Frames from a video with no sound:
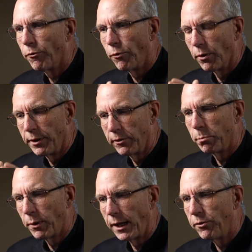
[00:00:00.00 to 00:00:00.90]
for this
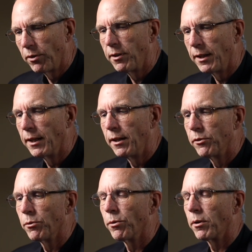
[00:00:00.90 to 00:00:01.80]
patient in
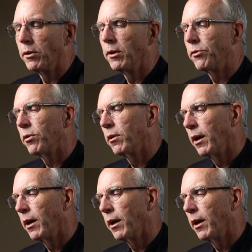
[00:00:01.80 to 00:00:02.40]
his or her condition